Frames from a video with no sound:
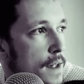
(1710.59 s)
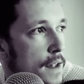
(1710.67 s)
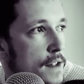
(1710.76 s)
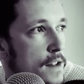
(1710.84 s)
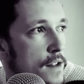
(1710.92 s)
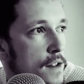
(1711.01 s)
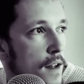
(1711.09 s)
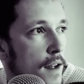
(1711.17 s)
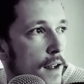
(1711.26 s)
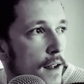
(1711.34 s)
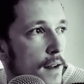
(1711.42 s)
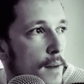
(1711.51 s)
It's just
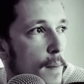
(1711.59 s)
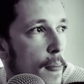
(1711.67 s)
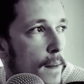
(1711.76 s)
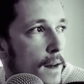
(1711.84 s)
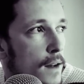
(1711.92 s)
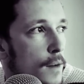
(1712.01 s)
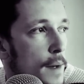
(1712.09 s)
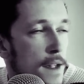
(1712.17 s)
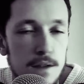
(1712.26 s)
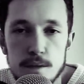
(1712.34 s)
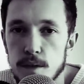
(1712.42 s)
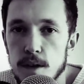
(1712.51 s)
like little
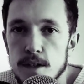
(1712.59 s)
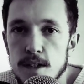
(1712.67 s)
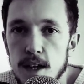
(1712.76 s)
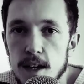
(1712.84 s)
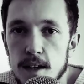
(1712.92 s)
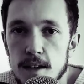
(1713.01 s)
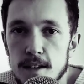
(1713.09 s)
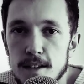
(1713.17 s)
bits of first aid.